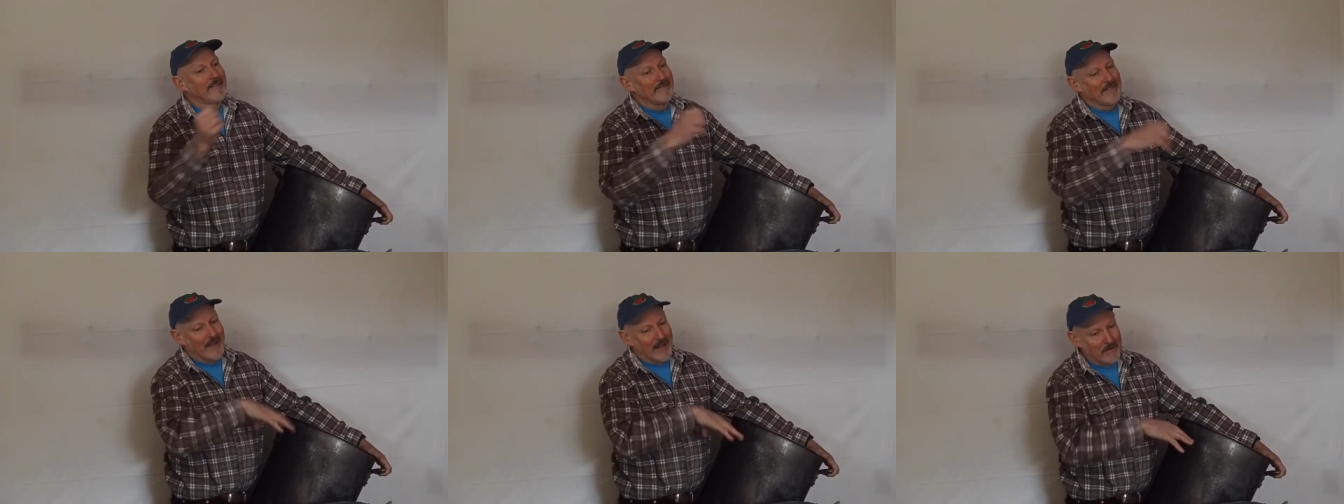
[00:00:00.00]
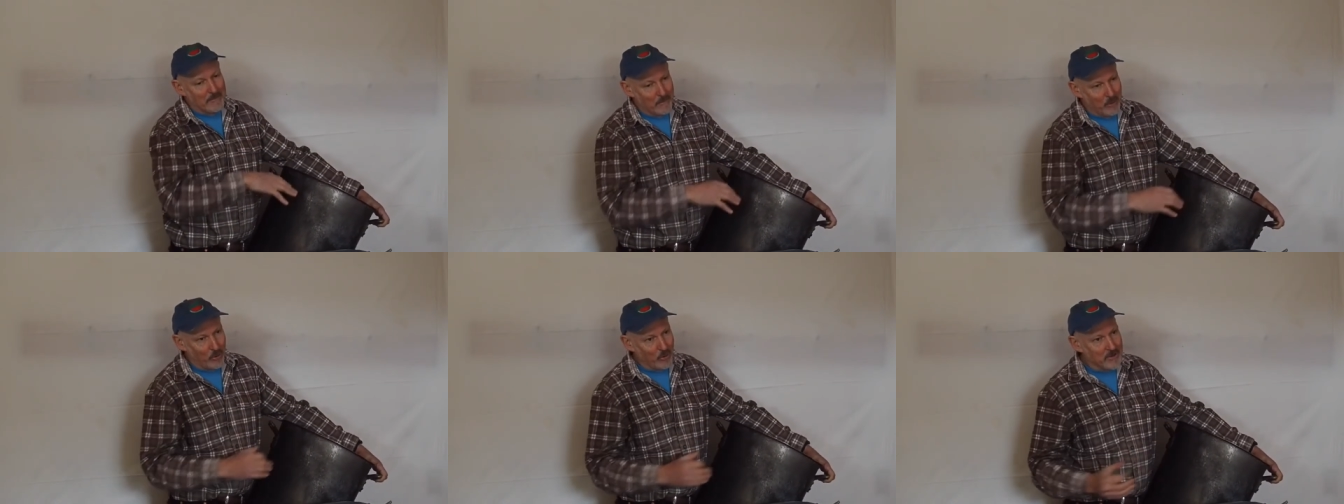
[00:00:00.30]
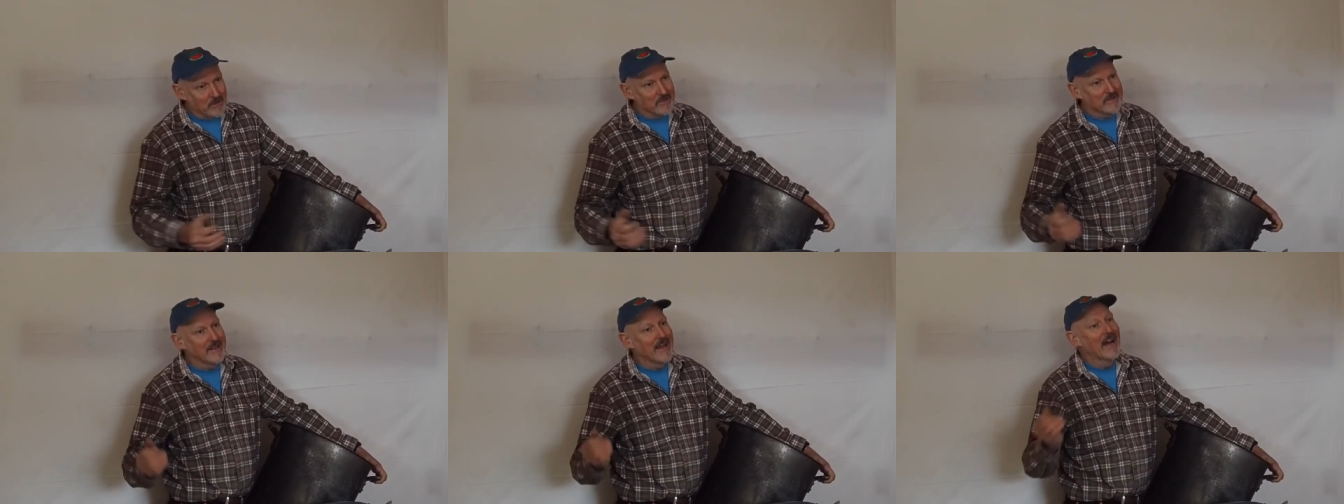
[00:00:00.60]
and
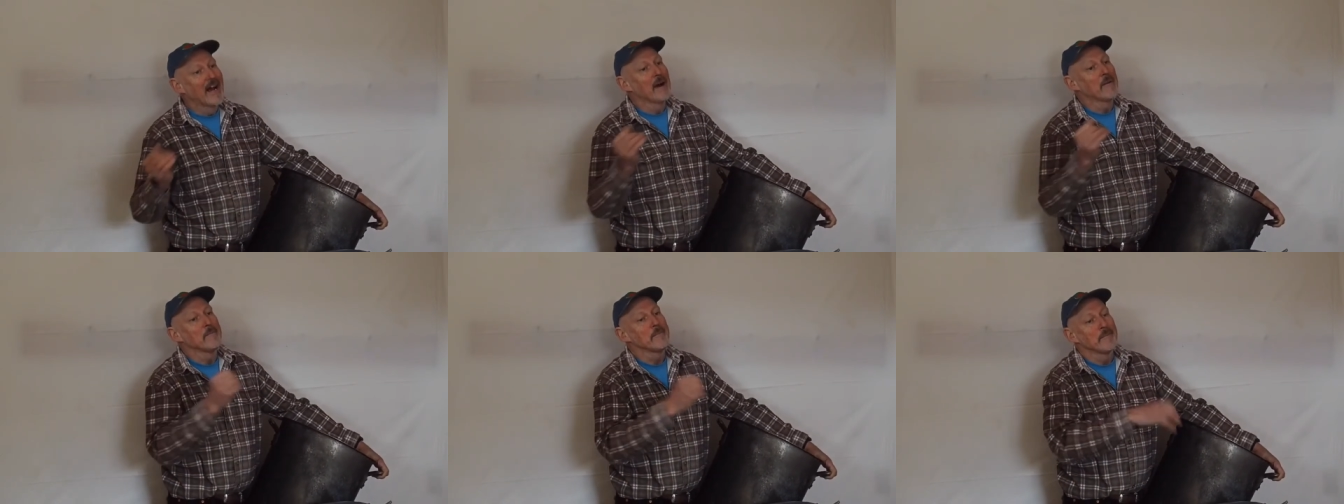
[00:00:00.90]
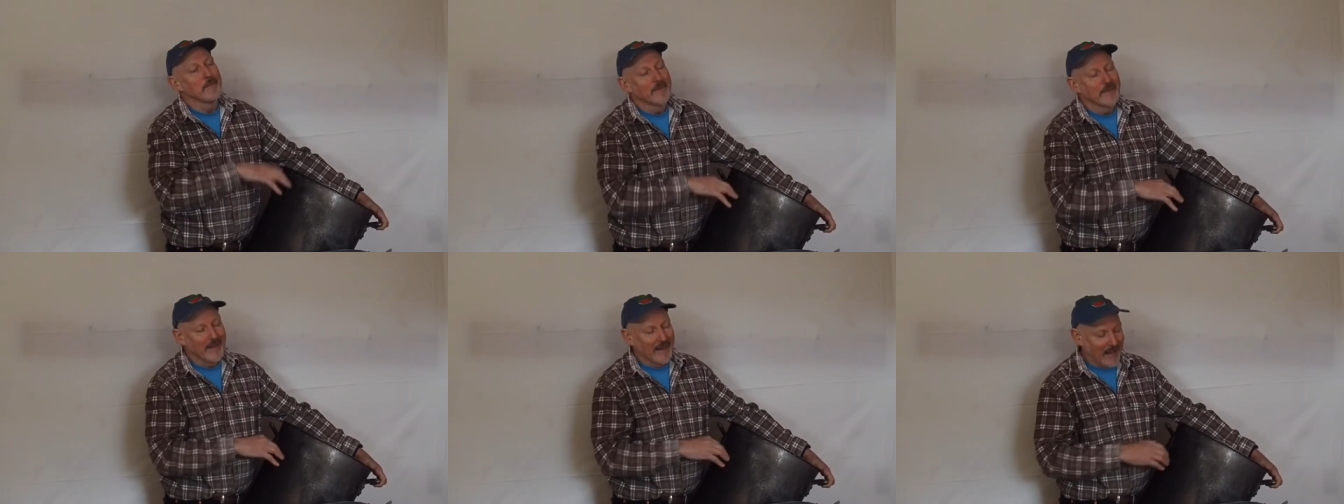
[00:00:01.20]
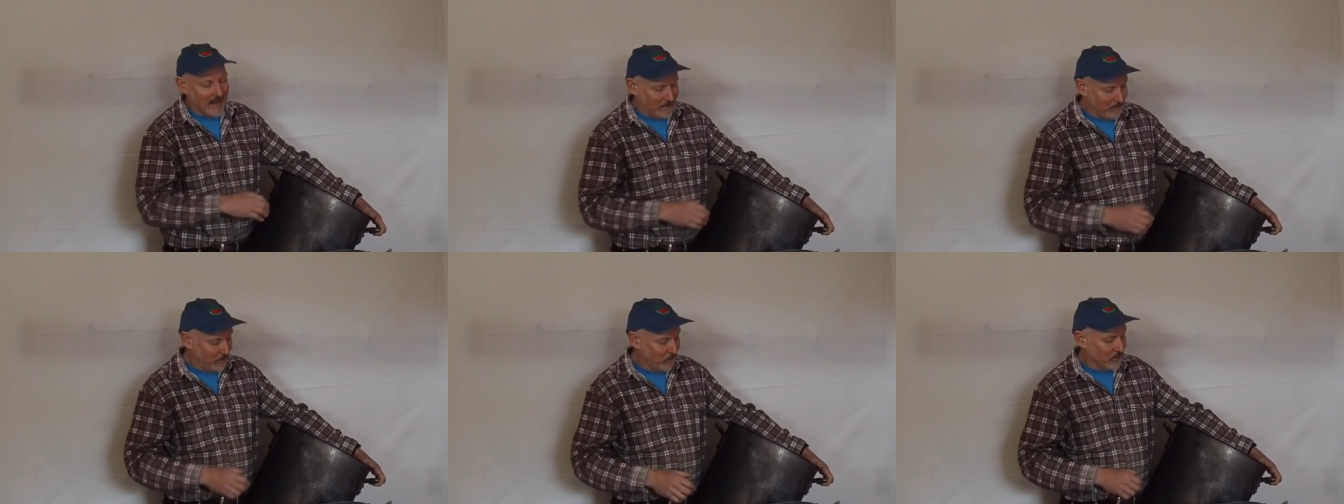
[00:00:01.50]
more sap
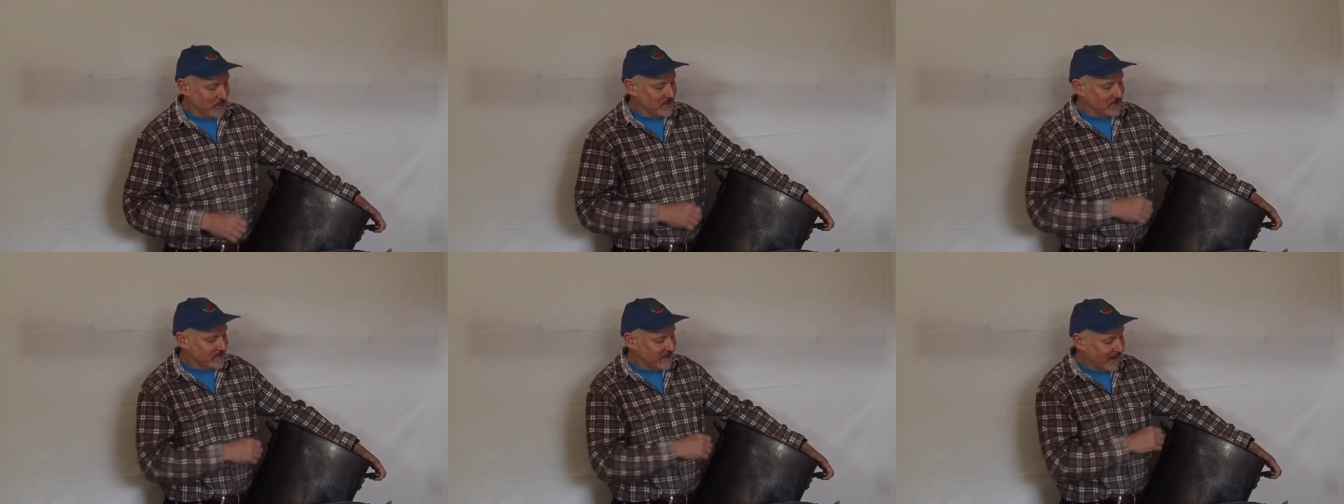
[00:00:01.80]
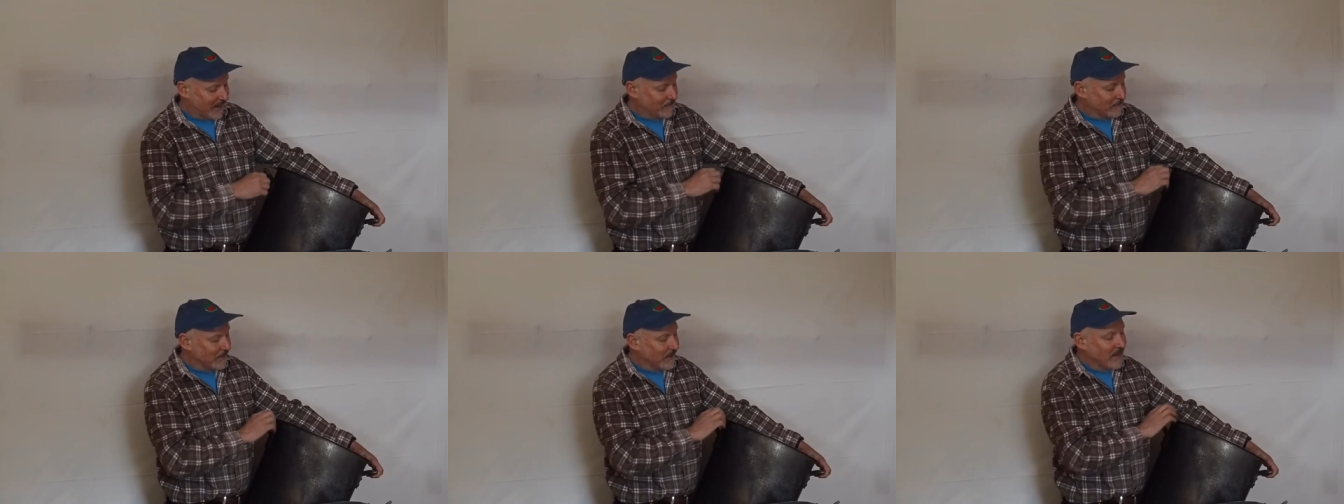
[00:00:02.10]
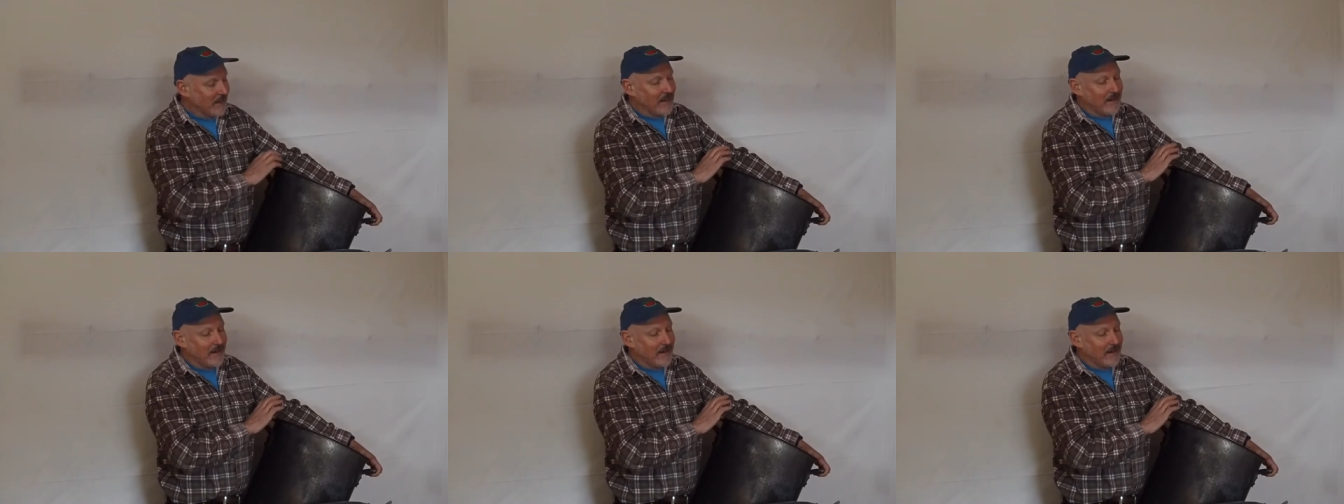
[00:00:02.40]
and more sap.